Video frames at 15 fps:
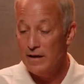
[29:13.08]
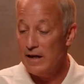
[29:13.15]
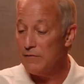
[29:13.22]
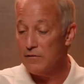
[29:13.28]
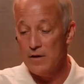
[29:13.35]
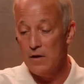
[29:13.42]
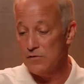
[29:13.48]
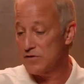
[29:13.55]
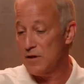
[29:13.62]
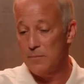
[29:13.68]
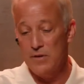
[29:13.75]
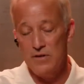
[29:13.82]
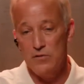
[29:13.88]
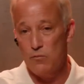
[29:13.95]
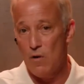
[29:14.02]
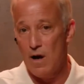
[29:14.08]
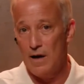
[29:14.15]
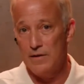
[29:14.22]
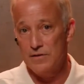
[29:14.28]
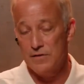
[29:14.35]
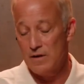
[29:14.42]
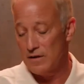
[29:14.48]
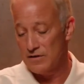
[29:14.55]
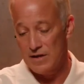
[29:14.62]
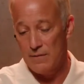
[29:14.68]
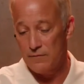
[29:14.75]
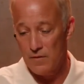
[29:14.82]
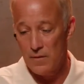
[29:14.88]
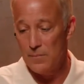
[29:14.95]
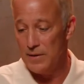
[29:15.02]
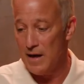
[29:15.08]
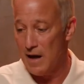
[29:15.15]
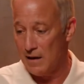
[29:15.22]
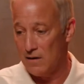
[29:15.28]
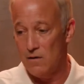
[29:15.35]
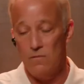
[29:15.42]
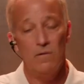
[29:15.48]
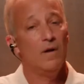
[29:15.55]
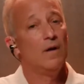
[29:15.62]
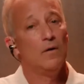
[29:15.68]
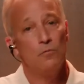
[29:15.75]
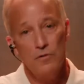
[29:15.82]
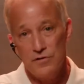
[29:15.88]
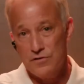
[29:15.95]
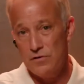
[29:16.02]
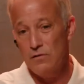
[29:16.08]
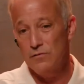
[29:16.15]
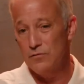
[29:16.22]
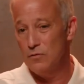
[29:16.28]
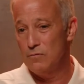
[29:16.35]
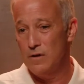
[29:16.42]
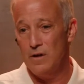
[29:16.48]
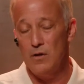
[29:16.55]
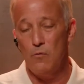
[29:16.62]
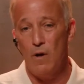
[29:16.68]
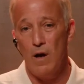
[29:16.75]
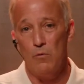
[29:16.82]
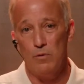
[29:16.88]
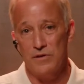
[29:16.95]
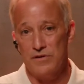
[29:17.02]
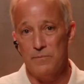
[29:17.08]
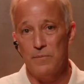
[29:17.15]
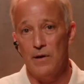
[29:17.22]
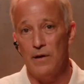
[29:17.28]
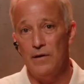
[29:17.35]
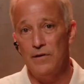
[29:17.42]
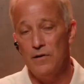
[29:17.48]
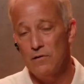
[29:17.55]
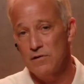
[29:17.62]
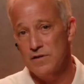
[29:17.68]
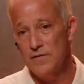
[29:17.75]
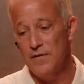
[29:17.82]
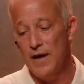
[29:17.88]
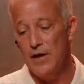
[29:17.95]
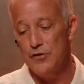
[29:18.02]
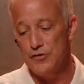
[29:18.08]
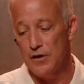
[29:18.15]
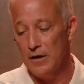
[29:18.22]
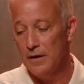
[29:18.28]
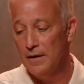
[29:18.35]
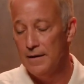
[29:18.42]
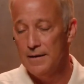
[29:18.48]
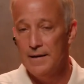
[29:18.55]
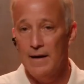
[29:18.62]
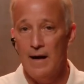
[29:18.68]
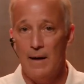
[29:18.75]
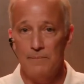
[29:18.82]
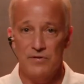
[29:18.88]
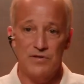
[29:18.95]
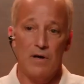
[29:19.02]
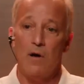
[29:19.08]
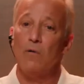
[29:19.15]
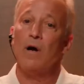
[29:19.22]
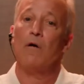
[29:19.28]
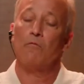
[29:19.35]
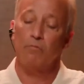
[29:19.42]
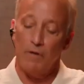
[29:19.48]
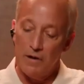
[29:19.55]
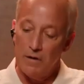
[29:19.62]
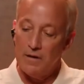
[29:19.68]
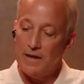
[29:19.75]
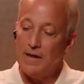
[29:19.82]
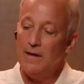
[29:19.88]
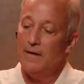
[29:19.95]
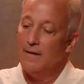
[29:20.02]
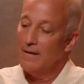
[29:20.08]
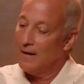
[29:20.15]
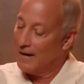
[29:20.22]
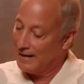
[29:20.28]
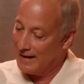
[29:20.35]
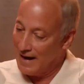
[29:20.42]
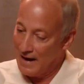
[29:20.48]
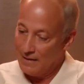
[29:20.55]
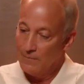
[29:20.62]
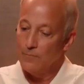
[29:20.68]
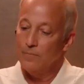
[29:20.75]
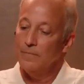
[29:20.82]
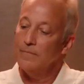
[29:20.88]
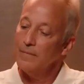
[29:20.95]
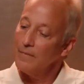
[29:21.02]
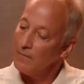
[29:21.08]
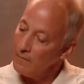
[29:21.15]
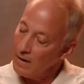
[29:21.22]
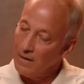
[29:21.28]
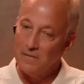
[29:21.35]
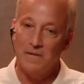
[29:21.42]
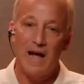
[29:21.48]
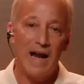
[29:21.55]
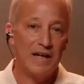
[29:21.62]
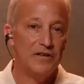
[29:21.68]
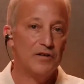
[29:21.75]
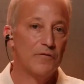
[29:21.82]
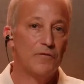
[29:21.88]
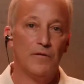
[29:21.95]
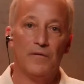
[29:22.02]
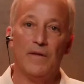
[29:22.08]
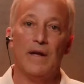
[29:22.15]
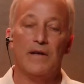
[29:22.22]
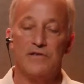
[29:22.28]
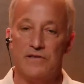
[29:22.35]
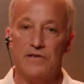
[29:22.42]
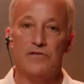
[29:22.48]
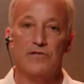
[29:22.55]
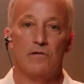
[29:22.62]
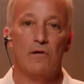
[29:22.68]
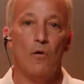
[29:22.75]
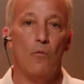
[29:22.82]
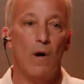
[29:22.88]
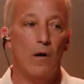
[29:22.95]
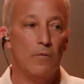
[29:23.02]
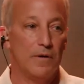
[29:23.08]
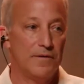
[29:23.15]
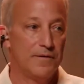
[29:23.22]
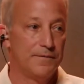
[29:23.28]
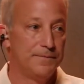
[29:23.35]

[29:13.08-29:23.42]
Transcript: even though some of these wines, except for the Bianco, will still do really well with some years of aging. So really, again, a lot of different things these will go well with.